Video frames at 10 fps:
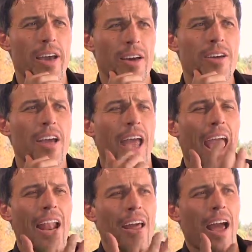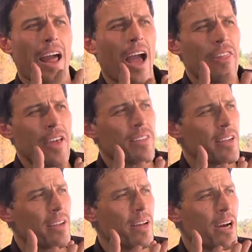Yeah, and I think
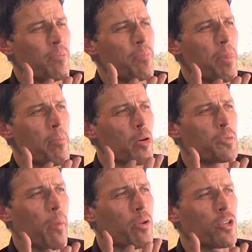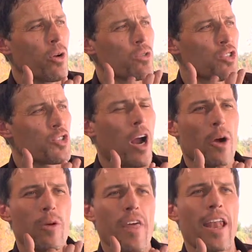that most people don't
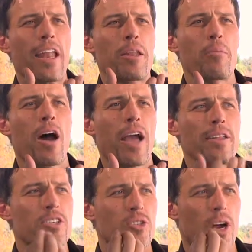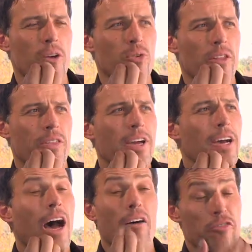start with that end in mind. They start with
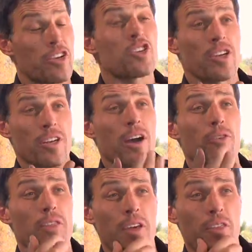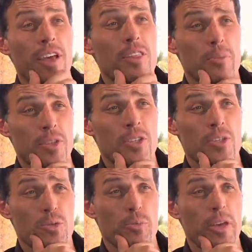a vision of what they think the
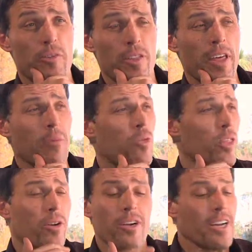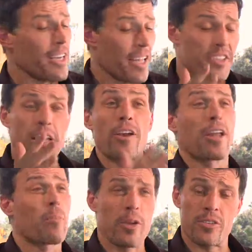business will be for them, whether it's an
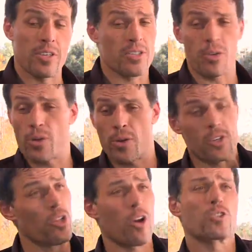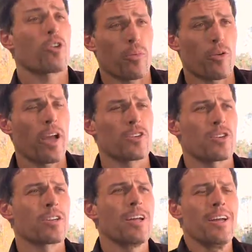internet business or whether it's a large
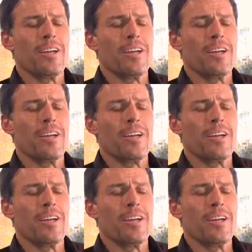corporation.